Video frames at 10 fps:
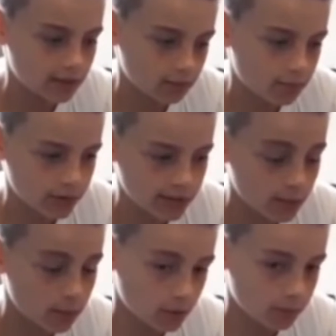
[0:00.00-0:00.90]

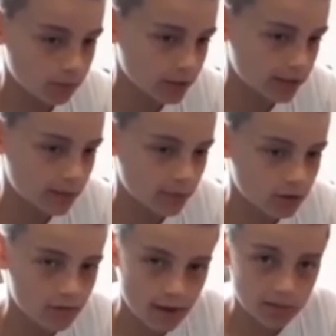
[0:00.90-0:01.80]
pretty similar to
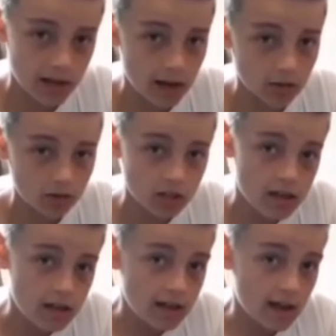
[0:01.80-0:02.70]
reptiles,
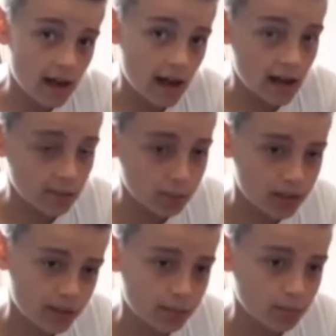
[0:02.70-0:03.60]
and
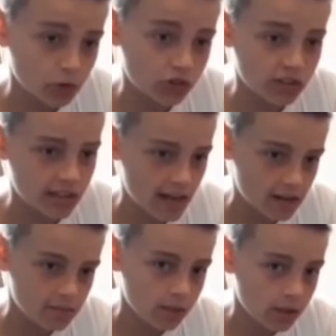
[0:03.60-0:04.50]
pretty much the
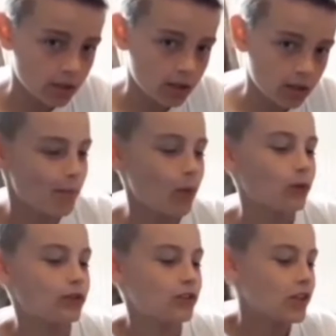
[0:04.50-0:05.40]
same.
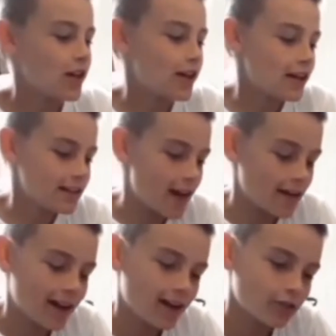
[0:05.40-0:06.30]
But yeah,
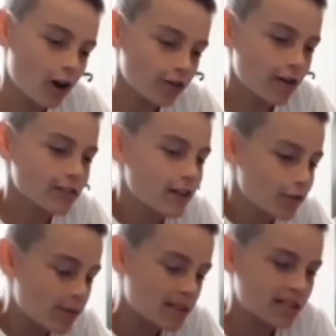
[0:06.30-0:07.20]
I'd rather have the
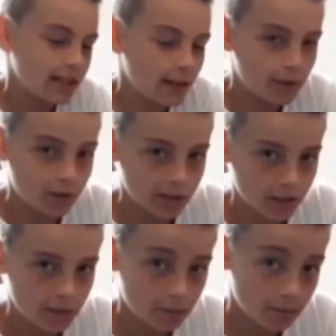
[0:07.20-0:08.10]
amphibians here because it
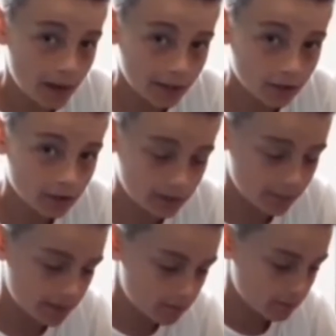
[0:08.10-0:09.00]

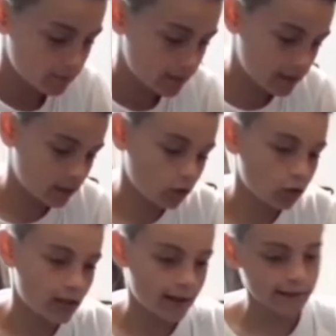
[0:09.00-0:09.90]
may make it look
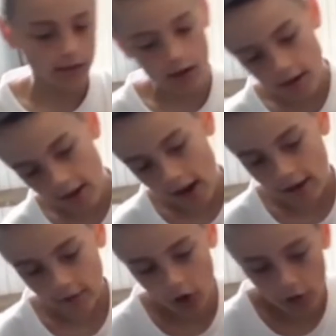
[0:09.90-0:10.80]
nicer. And
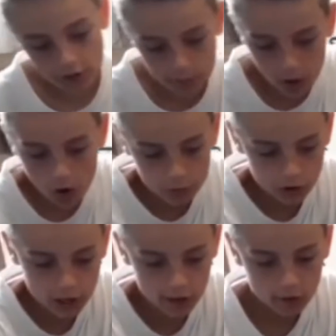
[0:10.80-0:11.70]
I've got this bottom
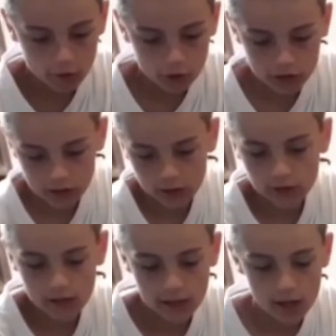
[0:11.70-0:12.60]
shelf underneath
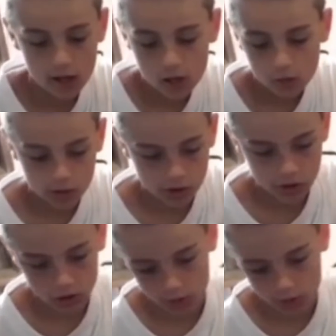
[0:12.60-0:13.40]
here, which is going to